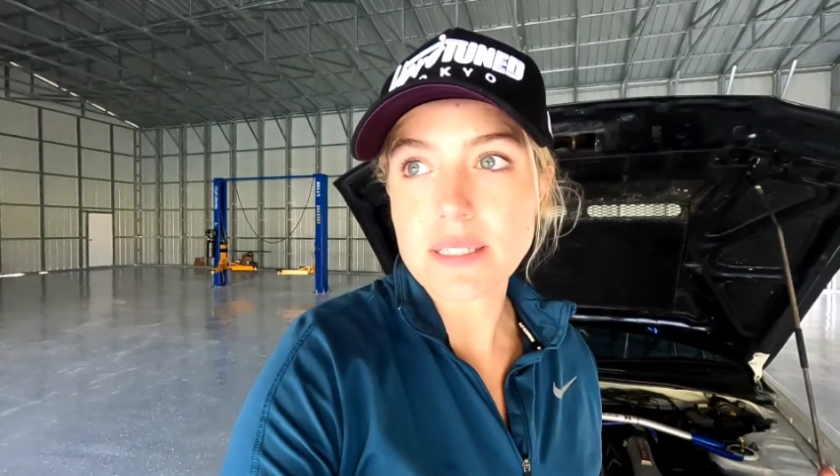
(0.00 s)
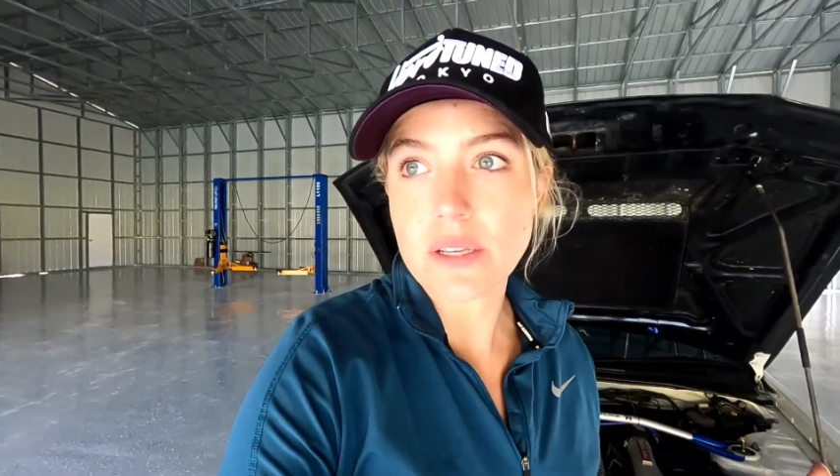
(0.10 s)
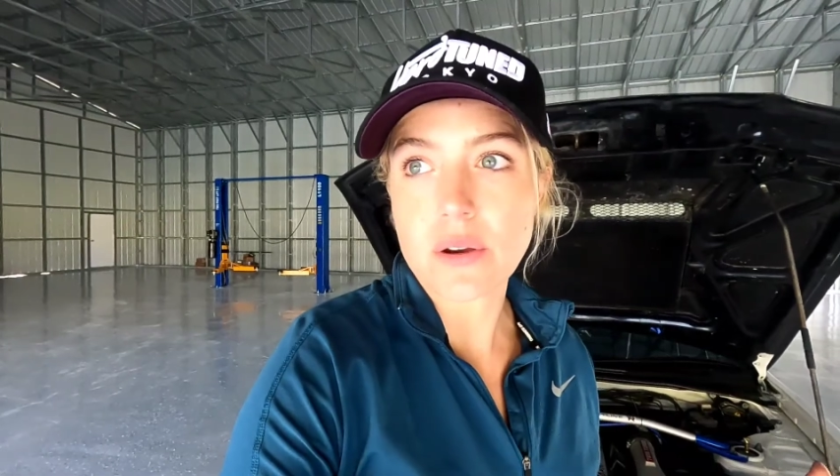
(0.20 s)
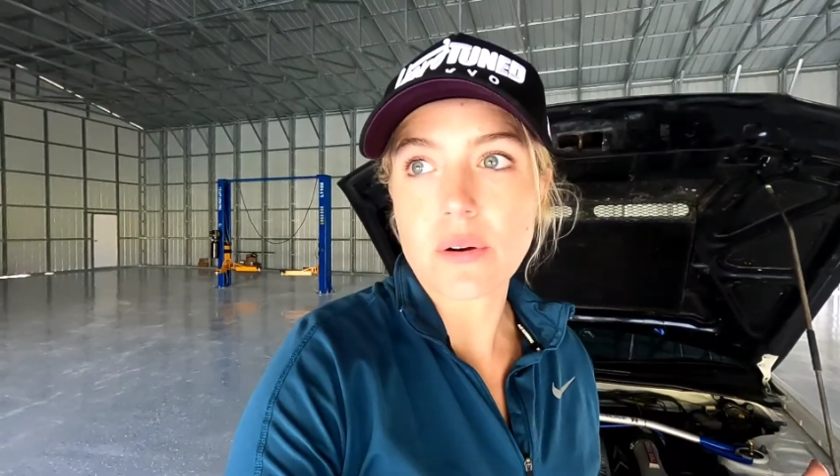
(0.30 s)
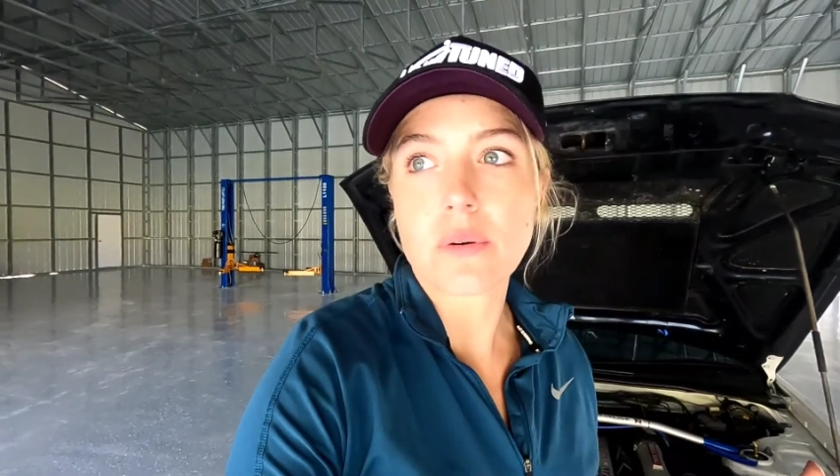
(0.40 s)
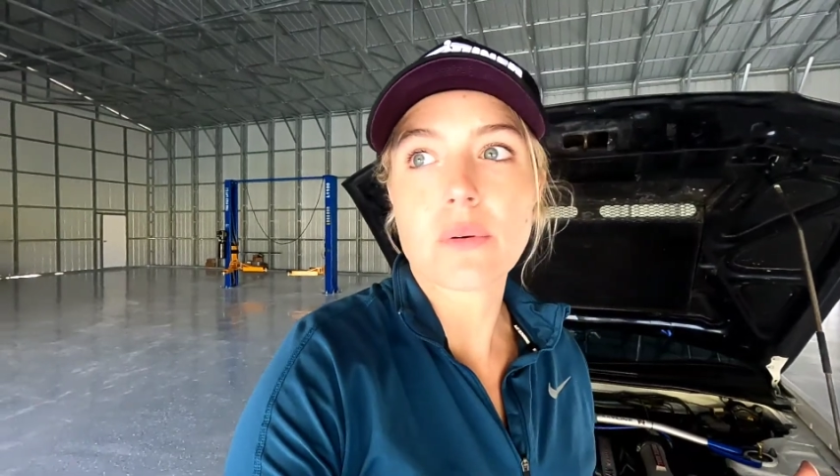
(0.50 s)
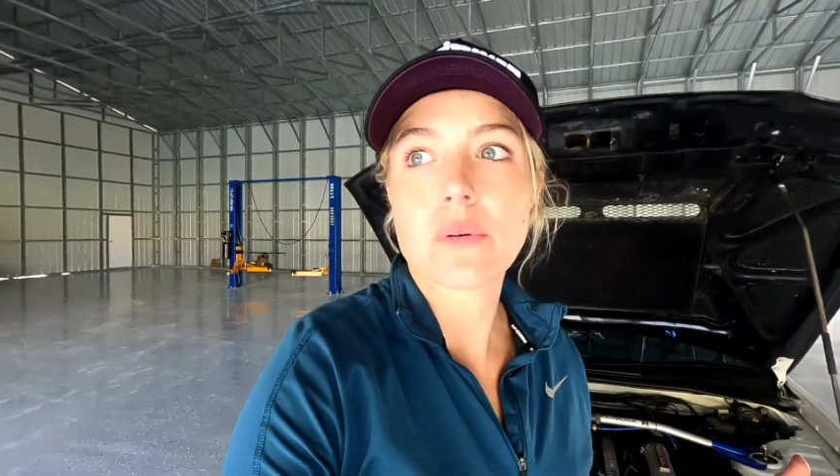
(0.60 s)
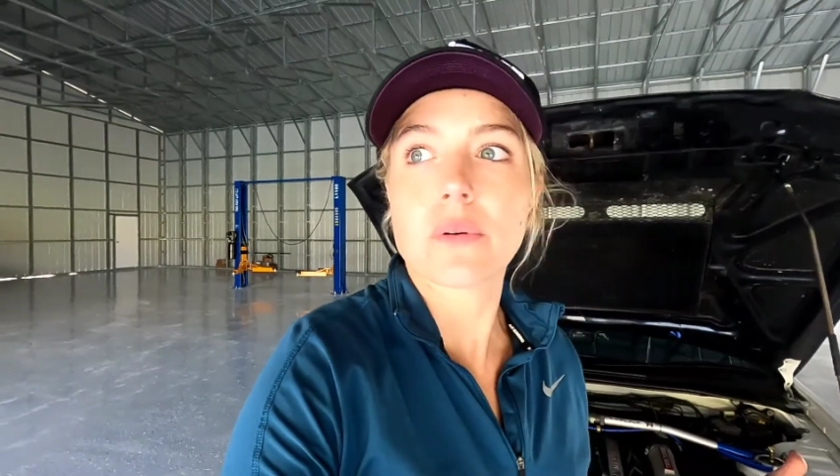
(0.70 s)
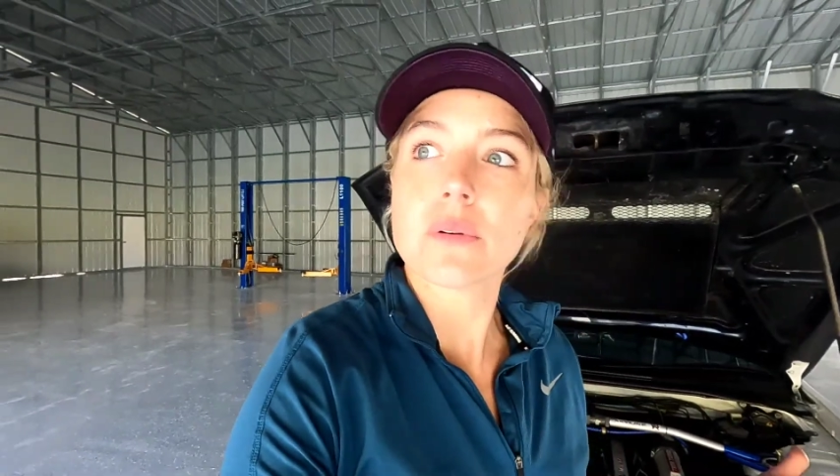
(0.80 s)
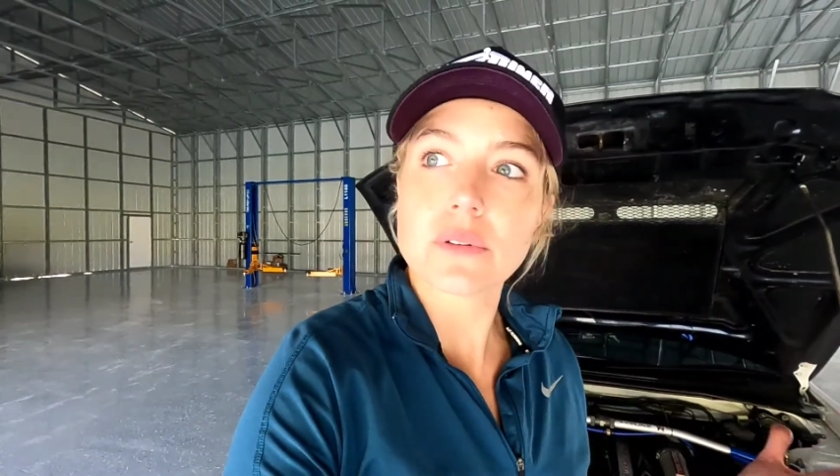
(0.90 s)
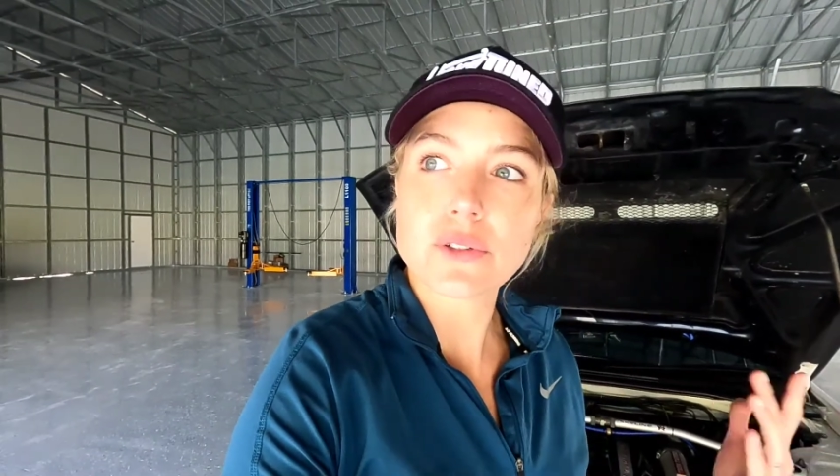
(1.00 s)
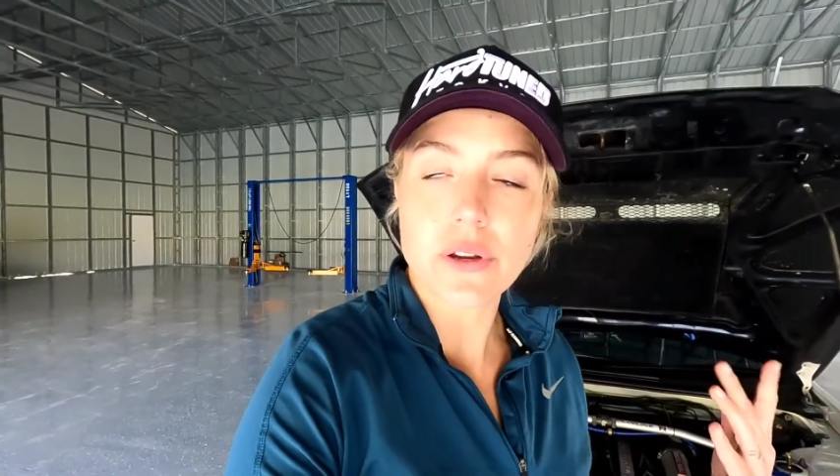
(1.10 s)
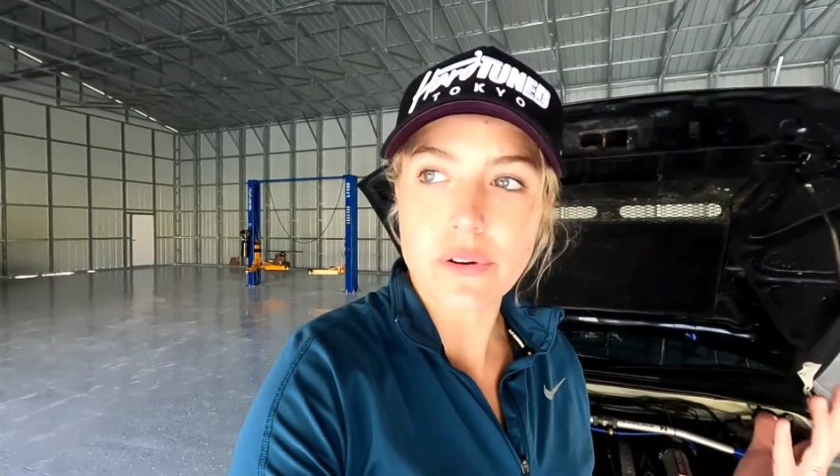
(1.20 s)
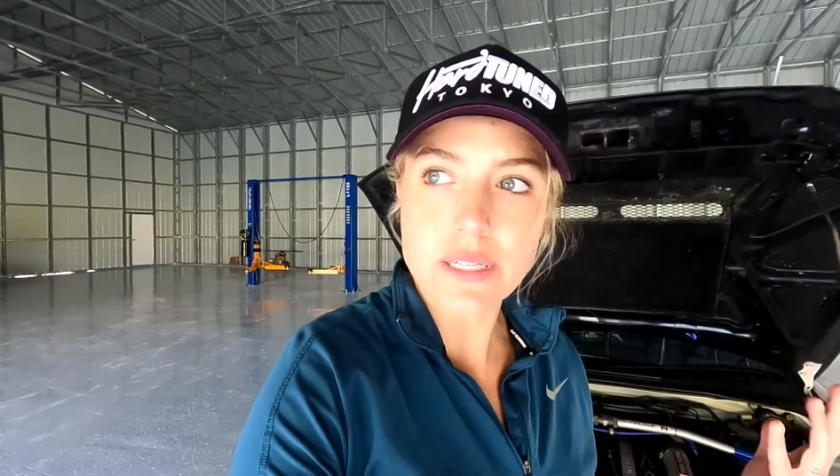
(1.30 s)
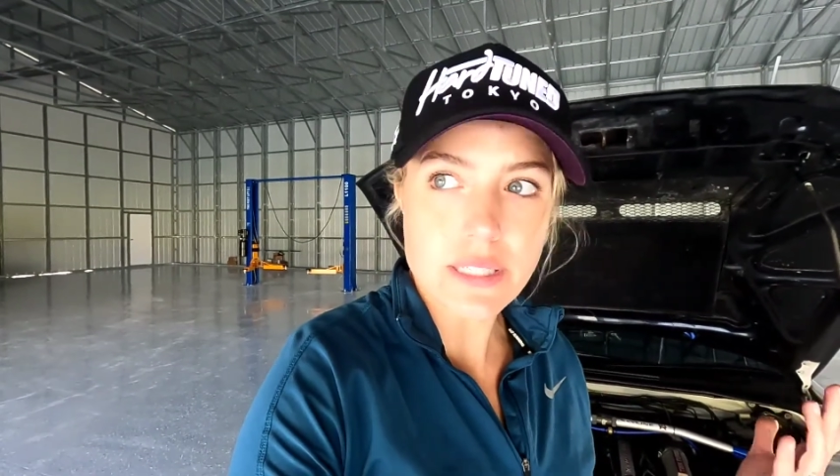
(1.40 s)
Mexico,
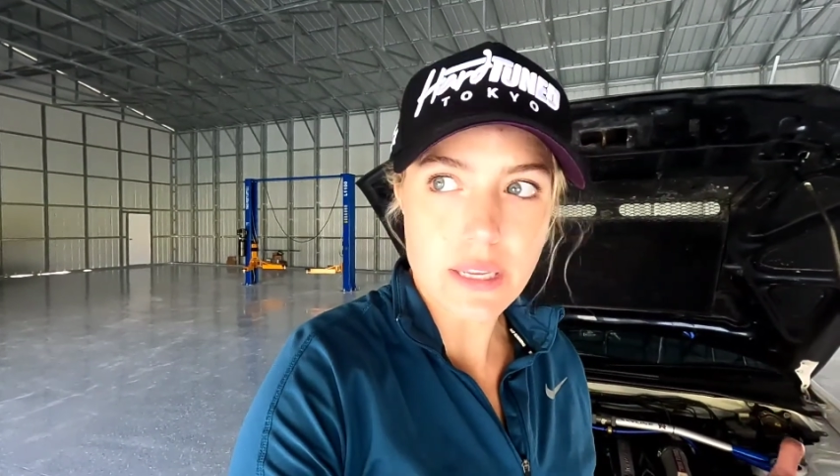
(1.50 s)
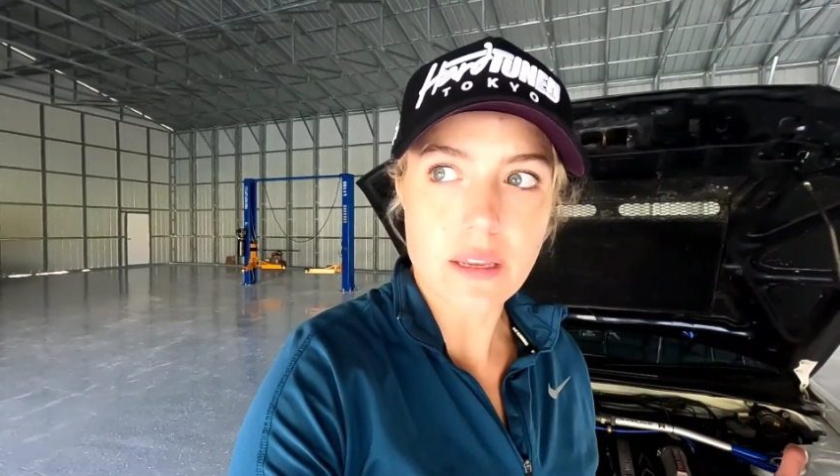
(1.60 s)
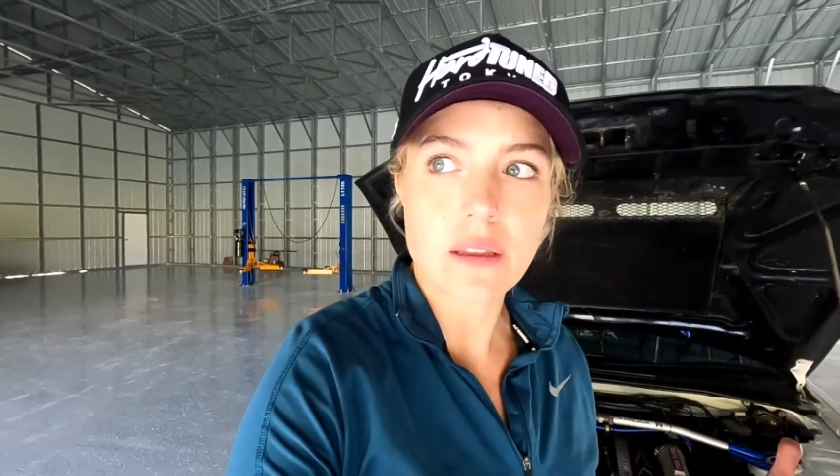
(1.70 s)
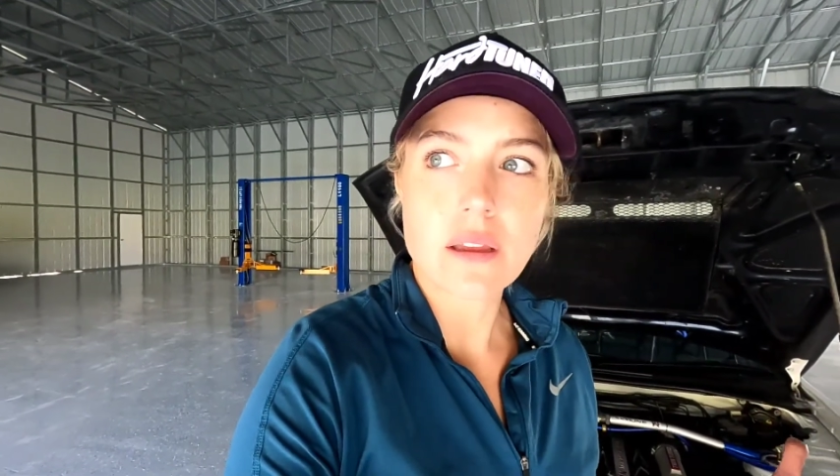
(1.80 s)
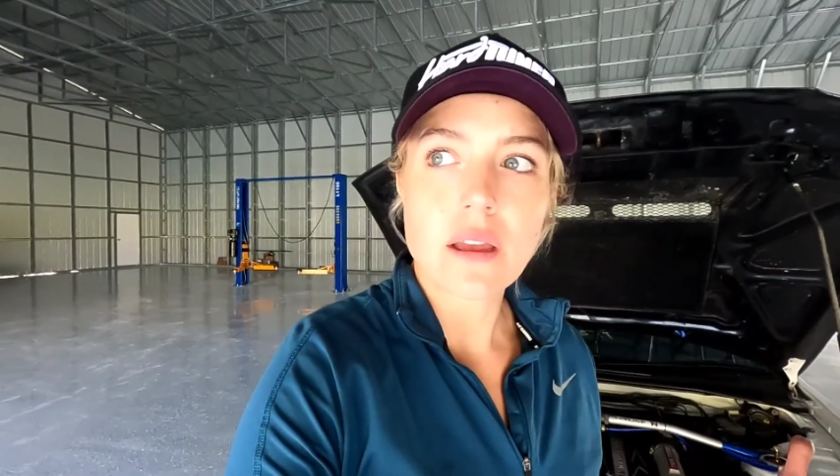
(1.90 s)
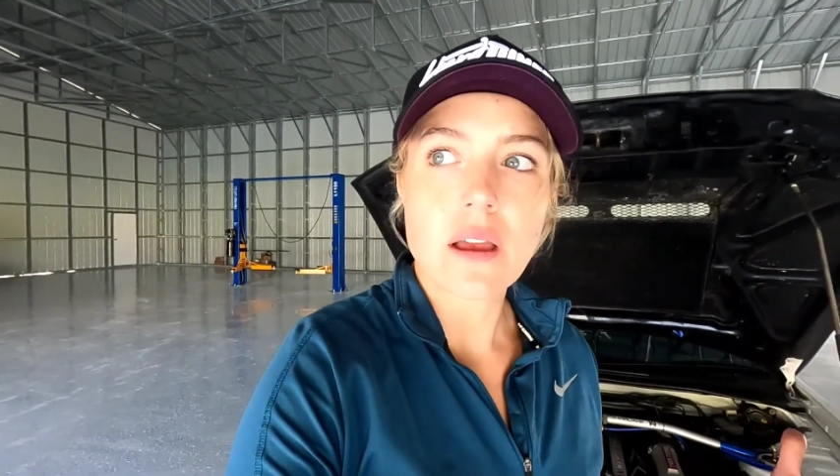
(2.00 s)
street racing